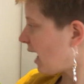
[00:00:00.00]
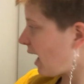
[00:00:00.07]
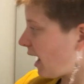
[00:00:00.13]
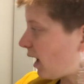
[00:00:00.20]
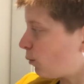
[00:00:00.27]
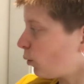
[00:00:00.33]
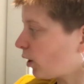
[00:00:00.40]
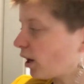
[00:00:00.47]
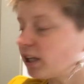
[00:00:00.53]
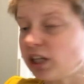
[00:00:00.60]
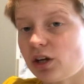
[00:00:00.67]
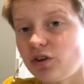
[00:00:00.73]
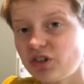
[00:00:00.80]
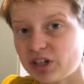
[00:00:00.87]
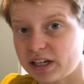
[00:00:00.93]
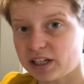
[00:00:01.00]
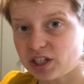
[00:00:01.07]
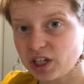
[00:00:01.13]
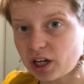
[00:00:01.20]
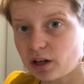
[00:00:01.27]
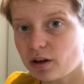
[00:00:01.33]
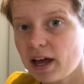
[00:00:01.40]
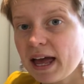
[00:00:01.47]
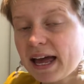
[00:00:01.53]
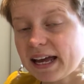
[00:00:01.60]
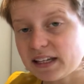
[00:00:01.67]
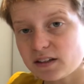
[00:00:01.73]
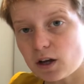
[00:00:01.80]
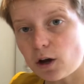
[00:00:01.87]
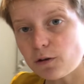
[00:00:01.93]
what I usually do
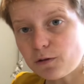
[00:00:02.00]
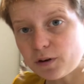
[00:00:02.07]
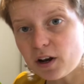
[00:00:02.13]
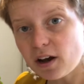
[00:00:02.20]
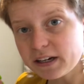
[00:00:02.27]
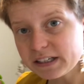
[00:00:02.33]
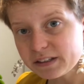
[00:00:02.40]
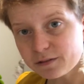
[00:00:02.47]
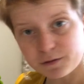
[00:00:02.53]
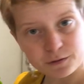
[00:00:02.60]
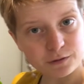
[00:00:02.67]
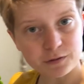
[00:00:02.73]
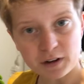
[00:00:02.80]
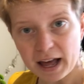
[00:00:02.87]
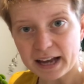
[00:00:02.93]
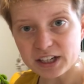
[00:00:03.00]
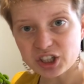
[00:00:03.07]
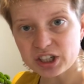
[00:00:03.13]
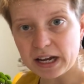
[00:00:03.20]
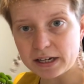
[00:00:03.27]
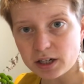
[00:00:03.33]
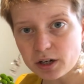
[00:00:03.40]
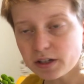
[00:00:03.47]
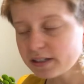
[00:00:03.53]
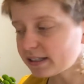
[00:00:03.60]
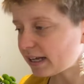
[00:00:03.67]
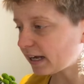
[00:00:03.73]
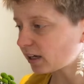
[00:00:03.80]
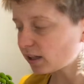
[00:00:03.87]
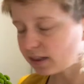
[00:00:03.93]
is go for nice flat shadows.
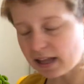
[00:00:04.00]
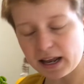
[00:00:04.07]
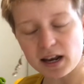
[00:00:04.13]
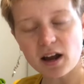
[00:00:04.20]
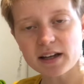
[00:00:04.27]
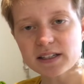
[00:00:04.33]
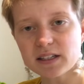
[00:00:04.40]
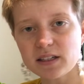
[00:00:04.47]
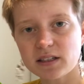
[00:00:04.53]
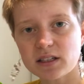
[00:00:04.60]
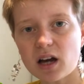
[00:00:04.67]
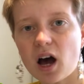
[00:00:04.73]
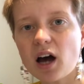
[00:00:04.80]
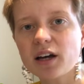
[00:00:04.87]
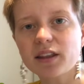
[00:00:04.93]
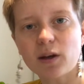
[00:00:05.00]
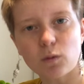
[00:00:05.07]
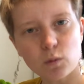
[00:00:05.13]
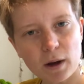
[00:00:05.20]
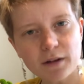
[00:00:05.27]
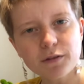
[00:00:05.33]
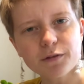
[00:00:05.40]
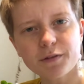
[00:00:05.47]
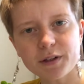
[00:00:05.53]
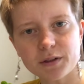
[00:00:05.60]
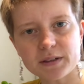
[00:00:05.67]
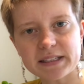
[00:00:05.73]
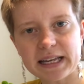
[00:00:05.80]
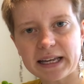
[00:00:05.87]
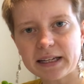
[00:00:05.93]
They're nice and dark, they're well
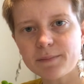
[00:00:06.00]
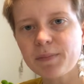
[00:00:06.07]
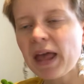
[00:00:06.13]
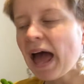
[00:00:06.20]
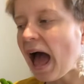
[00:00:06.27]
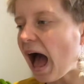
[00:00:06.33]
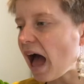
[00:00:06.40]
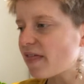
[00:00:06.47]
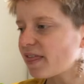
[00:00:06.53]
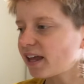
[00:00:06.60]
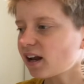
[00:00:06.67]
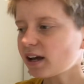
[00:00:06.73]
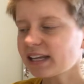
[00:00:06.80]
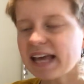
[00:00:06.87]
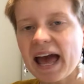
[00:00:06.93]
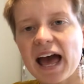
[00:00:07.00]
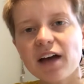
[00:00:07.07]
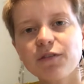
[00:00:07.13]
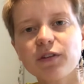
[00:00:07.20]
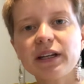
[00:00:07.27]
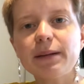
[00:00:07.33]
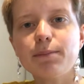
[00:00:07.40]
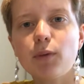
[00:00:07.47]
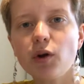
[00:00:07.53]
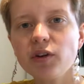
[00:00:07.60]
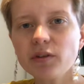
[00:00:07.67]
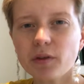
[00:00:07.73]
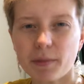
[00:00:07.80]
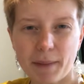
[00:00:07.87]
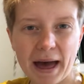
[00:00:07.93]
filled in, and then I carefully
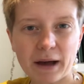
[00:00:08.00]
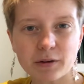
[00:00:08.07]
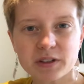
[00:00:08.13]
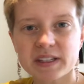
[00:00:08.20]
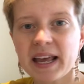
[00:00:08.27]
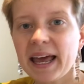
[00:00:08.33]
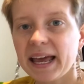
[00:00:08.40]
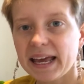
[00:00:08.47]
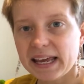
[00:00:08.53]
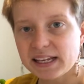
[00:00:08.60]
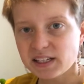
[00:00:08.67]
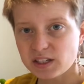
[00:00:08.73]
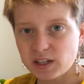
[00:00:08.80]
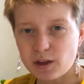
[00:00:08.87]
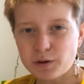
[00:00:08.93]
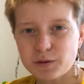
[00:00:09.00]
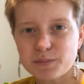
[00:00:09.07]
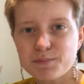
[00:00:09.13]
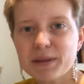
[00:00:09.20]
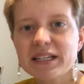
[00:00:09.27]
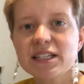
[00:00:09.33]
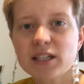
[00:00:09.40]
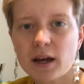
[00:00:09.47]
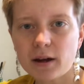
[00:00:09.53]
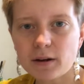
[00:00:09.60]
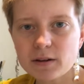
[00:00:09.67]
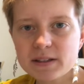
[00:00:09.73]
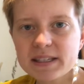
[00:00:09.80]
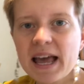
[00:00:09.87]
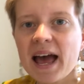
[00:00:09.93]
model them out into those
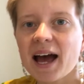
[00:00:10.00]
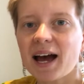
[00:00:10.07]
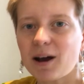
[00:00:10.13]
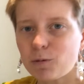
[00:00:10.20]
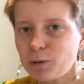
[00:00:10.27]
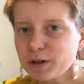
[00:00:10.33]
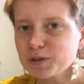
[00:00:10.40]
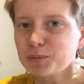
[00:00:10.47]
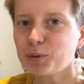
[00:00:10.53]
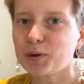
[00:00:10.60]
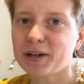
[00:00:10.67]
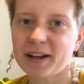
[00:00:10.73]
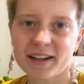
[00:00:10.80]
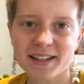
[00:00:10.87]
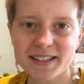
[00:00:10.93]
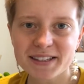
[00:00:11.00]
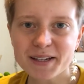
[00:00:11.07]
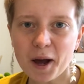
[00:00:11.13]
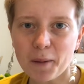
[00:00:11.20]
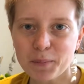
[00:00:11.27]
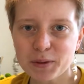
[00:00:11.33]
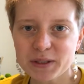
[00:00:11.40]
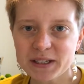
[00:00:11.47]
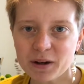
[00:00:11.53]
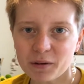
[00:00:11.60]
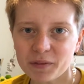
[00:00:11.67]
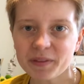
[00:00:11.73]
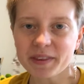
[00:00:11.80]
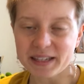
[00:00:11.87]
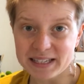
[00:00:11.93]
mid-tones, at which point I can start putting
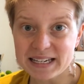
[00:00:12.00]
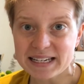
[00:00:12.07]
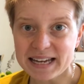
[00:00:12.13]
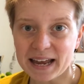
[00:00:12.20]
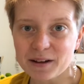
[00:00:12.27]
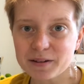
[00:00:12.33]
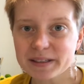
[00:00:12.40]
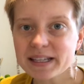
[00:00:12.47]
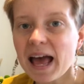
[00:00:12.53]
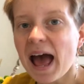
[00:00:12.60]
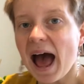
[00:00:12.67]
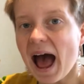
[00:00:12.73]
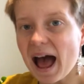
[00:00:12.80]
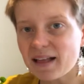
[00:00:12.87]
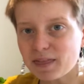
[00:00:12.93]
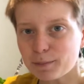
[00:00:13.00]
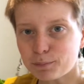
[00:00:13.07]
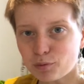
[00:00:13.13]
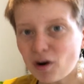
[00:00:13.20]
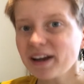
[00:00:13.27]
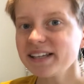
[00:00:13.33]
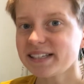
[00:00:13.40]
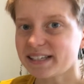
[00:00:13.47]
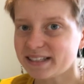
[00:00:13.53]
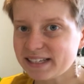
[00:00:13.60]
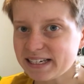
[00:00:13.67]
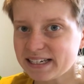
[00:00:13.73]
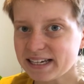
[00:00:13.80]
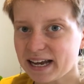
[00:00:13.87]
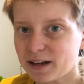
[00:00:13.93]
on the details. And the brightest
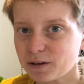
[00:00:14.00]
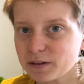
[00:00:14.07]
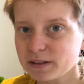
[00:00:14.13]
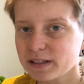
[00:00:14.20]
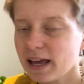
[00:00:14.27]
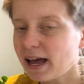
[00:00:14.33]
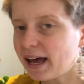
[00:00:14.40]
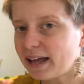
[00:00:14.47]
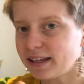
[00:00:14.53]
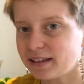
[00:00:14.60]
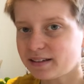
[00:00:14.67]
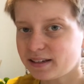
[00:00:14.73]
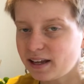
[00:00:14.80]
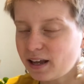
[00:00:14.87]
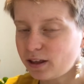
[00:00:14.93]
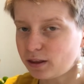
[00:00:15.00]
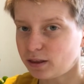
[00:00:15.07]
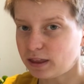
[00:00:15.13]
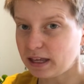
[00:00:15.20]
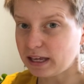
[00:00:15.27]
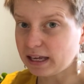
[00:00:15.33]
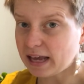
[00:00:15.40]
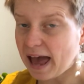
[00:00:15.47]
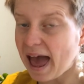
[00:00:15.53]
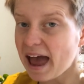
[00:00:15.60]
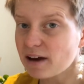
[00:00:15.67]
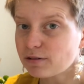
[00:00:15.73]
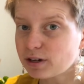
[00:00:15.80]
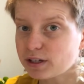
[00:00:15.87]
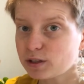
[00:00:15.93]
details and the
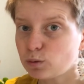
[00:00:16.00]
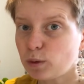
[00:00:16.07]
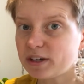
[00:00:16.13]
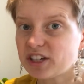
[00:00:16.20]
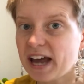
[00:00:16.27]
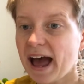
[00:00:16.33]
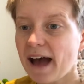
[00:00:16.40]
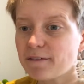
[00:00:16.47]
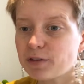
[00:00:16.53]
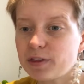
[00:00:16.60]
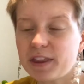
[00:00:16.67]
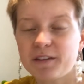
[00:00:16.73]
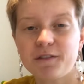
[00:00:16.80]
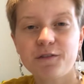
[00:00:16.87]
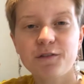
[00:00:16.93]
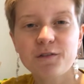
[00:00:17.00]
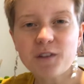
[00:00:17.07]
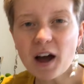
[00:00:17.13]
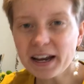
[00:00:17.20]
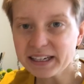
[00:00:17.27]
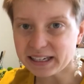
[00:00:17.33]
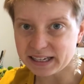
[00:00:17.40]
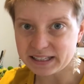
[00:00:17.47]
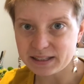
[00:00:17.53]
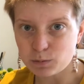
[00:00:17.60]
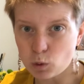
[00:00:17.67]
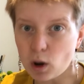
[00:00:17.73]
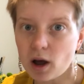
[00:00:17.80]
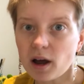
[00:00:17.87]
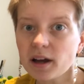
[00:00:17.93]
areas which have the finest
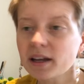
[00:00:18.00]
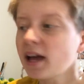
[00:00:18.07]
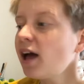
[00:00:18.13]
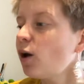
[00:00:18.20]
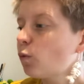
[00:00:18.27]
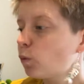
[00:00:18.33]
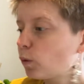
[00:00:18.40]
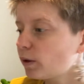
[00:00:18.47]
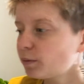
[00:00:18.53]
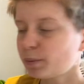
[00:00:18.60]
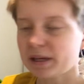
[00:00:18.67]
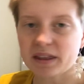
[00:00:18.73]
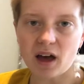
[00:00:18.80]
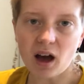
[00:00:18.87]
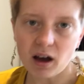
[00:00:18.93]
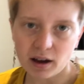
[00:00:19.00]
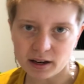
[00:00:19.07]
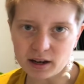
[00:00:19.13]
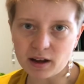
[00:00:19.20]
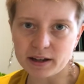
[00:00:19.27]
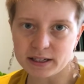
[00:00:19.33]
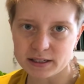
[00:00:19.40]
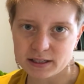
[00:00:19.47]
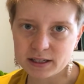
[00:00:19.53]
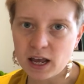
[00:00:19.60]
work will be the highlights